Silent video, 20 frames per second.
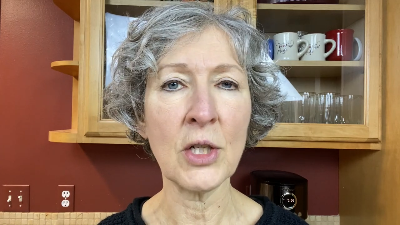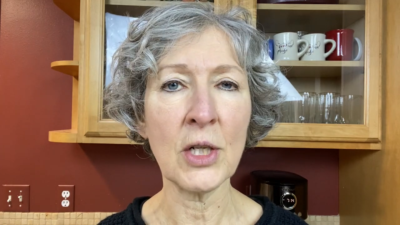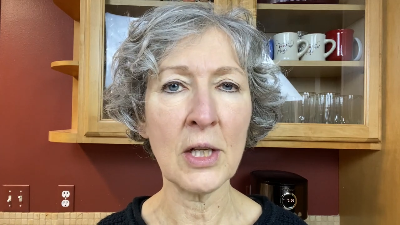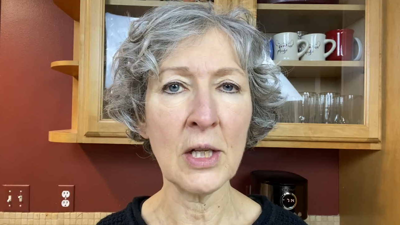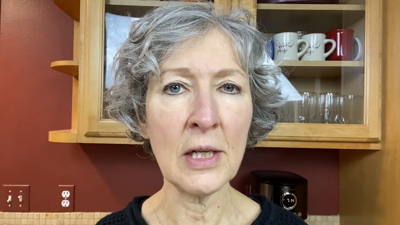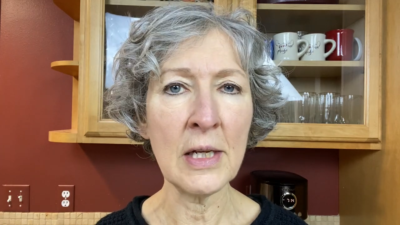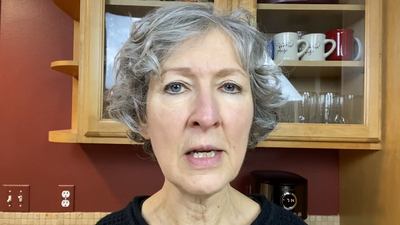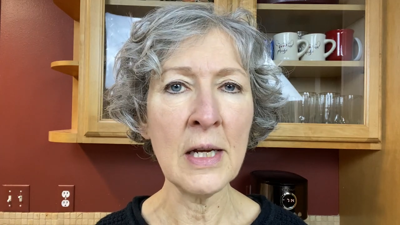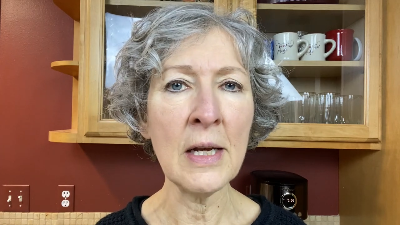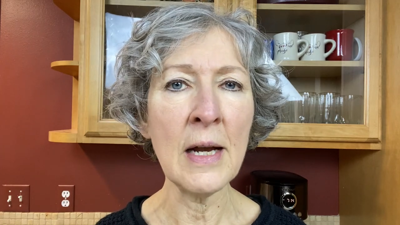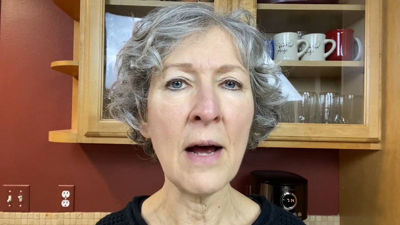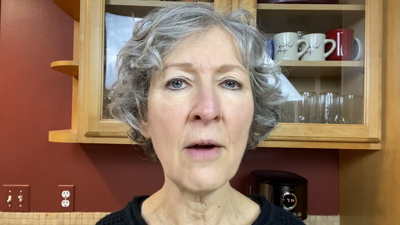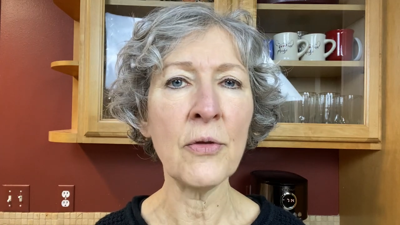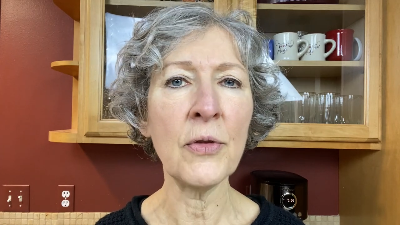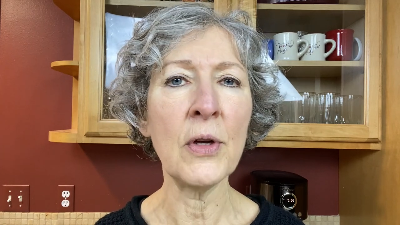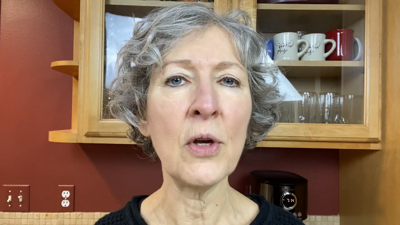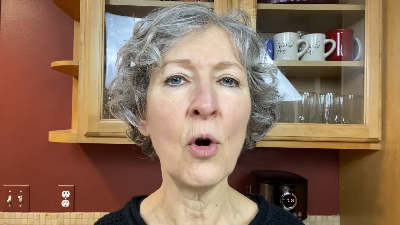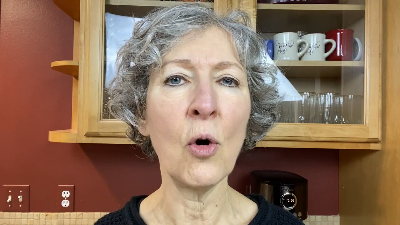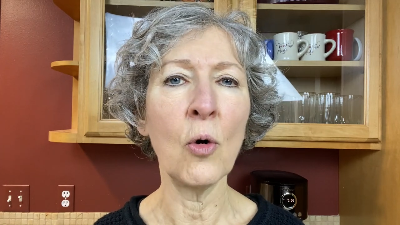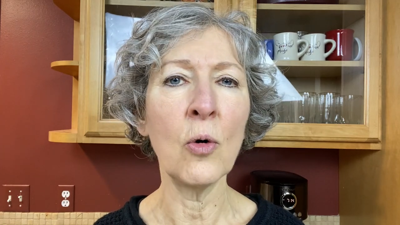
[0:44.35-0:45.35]
cleaning out
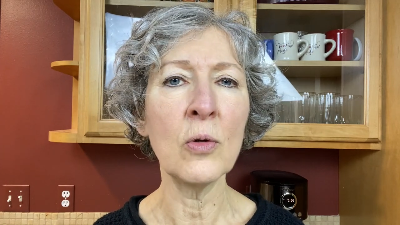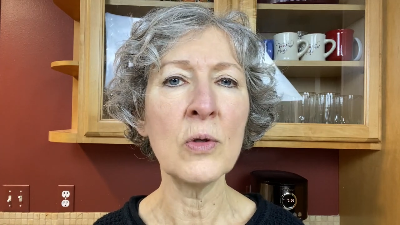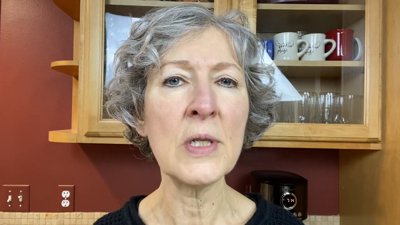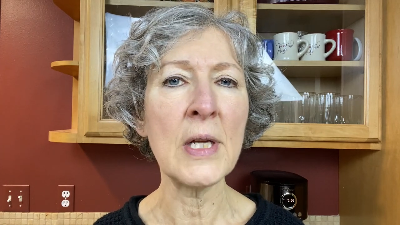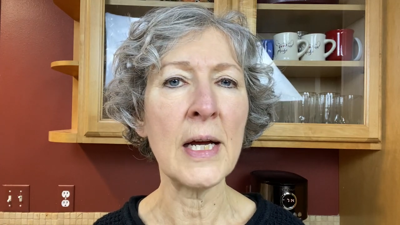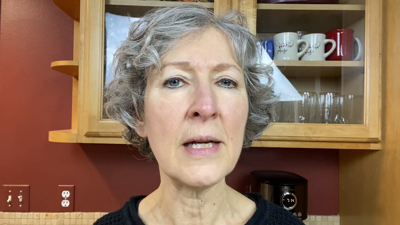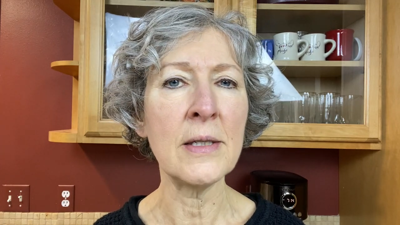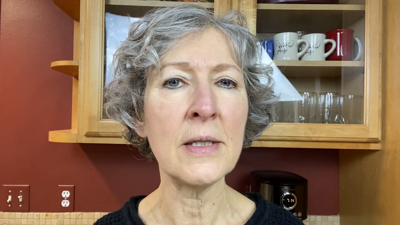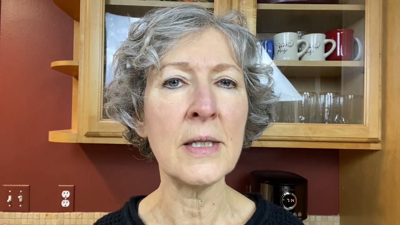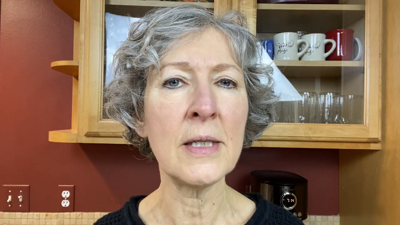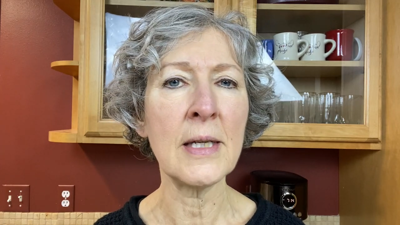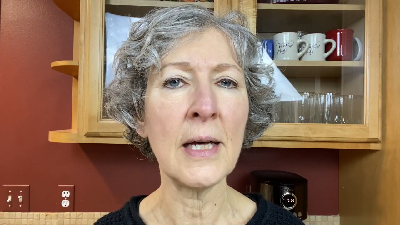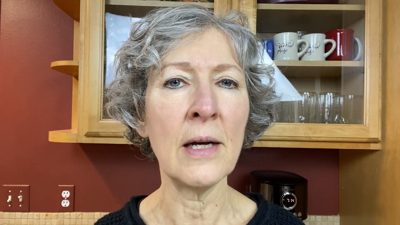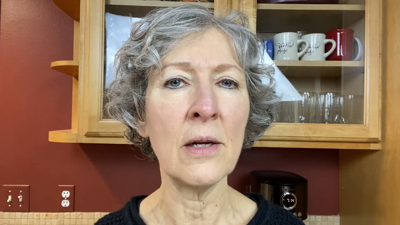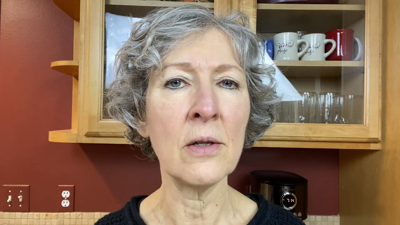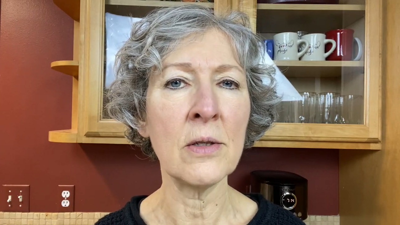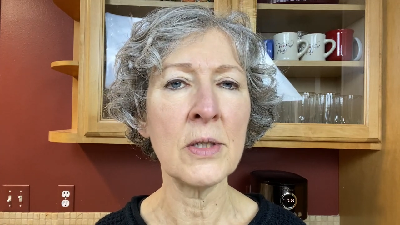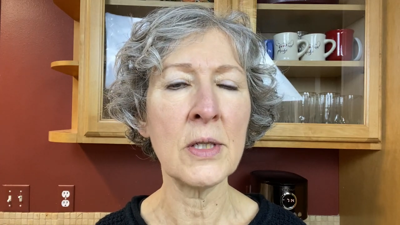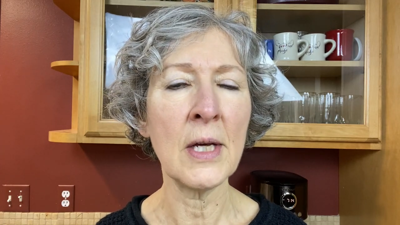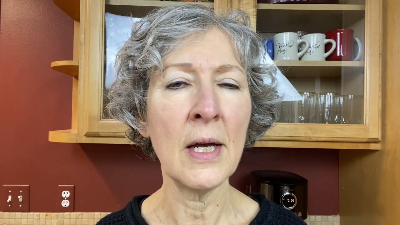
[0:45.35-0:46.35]
the old dead
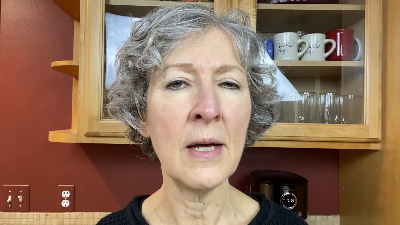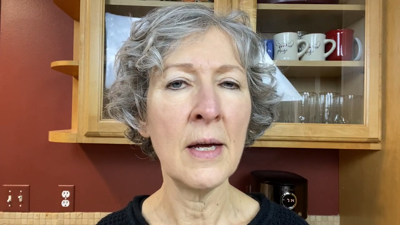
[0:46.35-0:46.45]
cells